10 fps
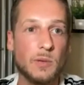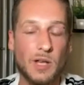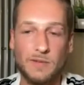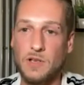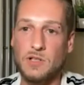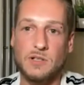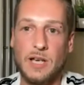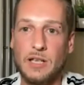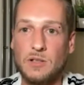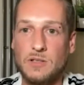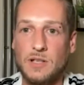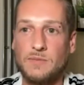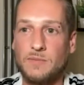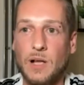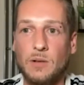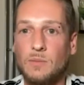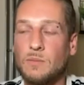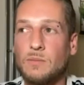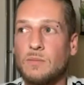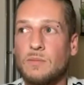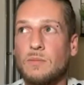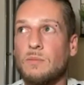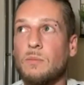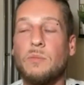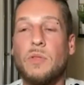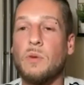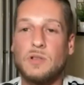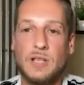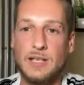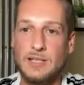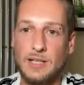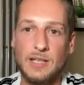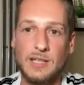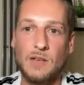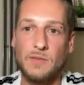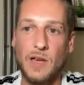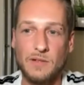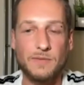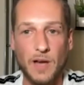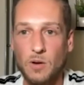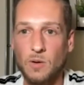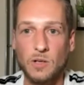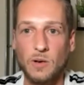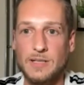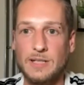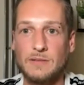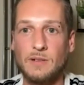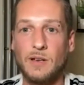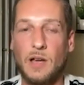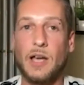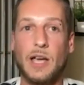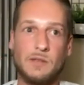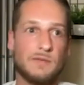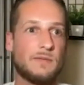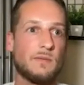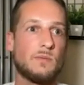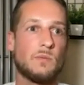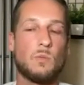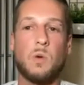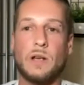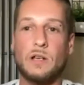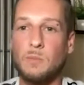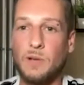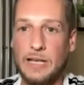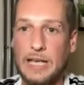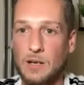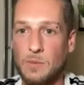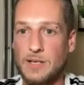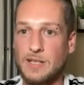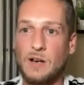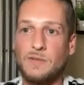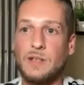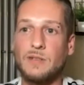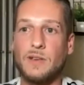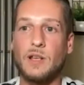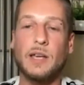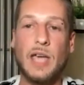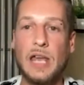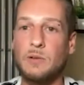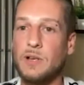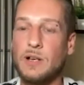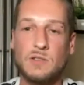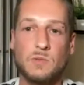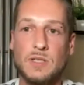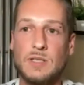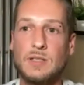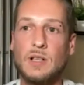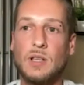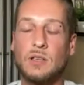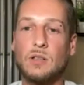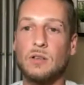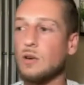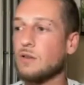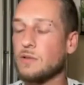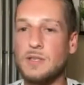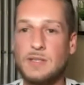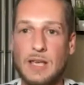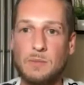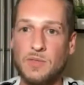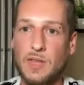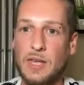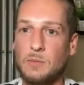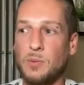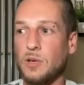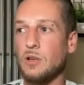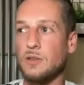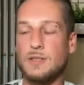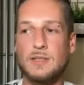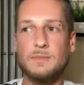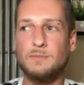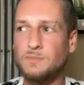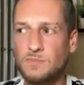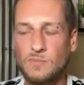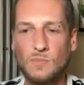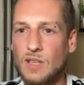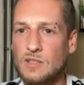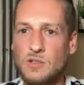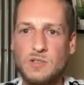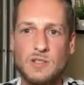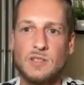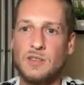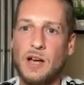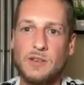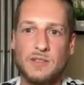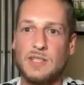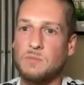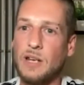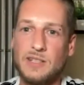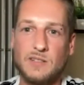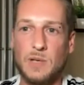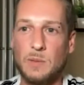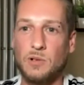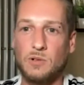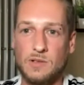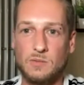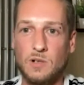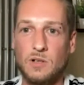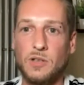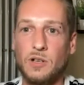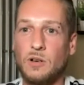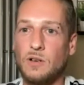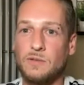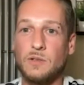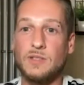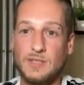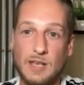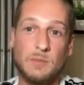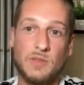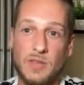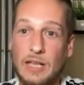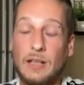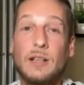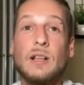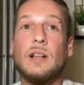when i first got diagnosed i felt the most isolated I've ever felt. You know, I didn't, I, I kind of went completely in on myself. I didn't feel like anyone else was, you know, going through the same thing. But you know, there's there's hundreds of thousands, there's millions of people across the world that are going through the same thing.